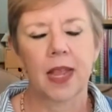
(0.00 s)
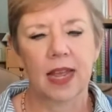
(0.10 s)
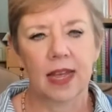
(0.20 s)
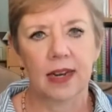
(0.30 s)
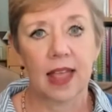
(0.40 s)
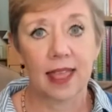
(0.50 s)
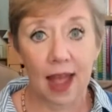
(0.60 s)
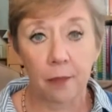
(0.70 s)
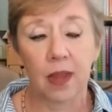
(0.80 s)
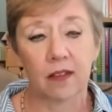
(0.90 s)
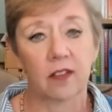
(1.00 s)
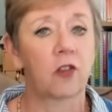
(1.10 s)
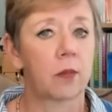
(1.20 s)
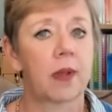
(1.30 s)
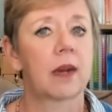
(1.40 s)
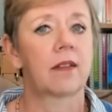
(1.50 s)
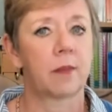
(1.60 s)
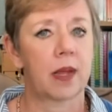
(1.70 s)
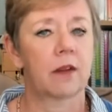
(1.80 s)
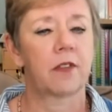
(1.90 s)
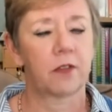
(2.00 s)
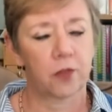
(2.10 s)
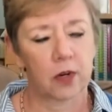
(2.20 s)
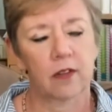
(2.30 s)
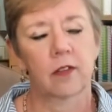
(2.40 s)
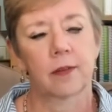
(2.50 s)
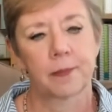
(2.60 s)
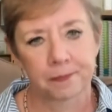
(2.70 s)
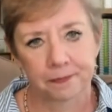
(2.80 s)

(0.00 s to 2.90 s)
And that makes a tremendous amount of difference.